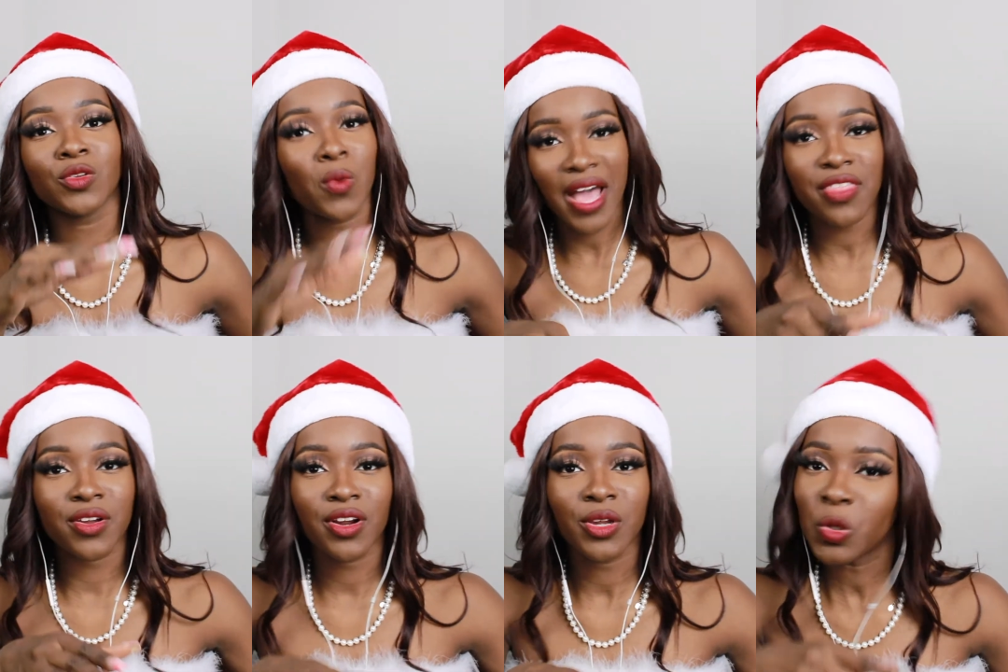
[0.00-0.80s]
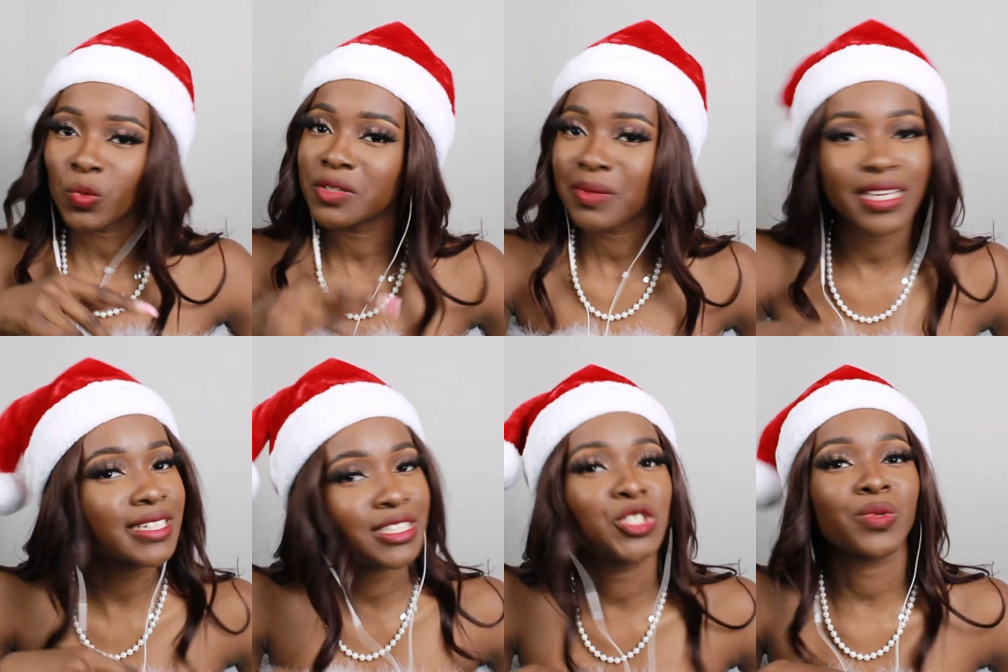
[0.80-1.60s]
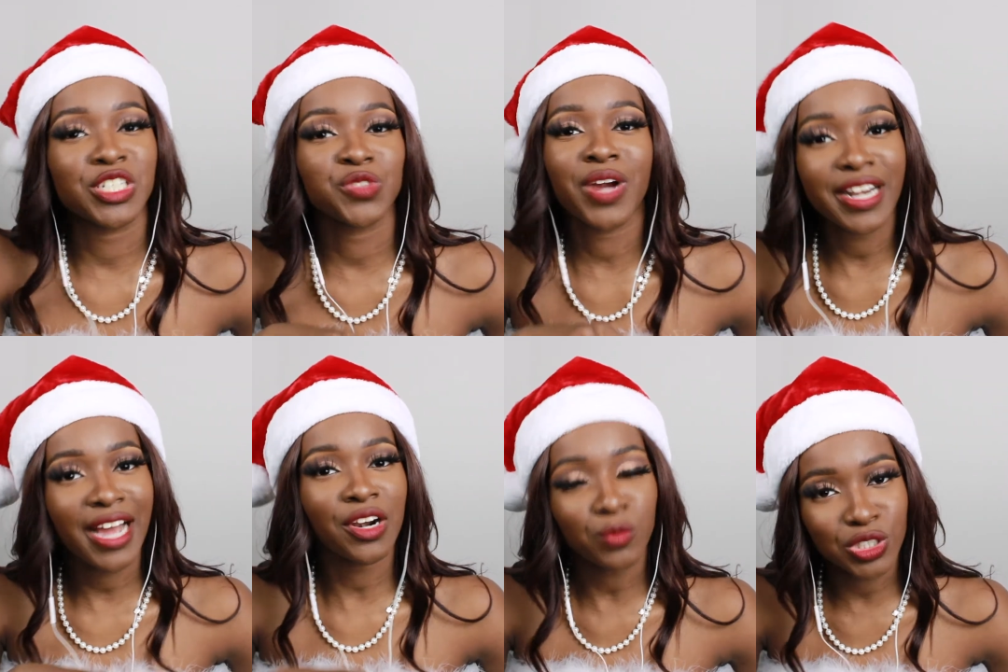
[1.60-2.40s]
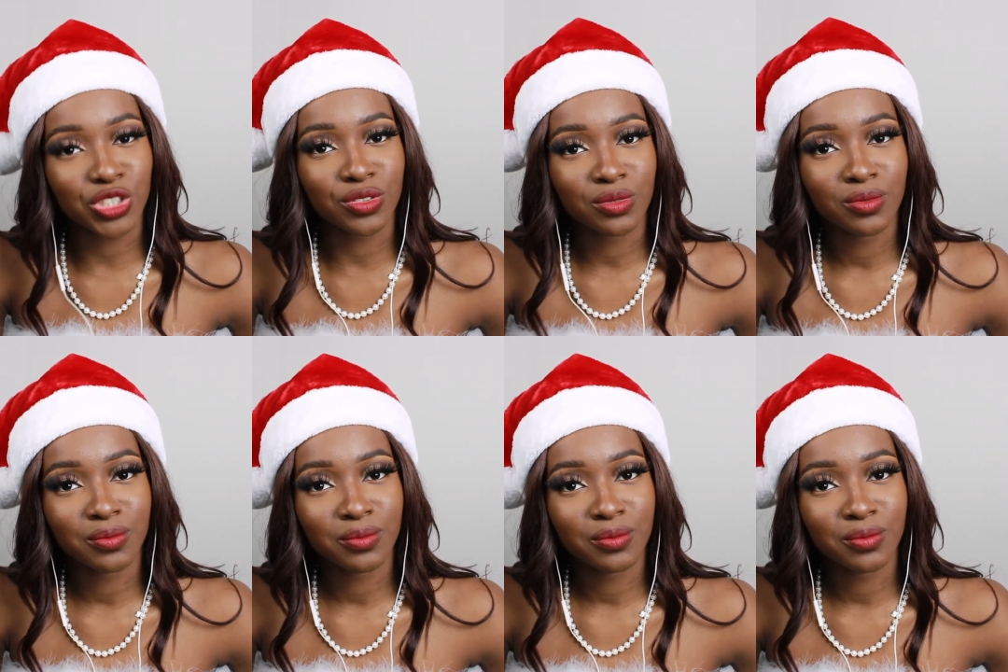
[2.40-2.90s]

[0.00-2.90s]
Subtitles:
the weather, you wouldn't be in this situation right now, now would you?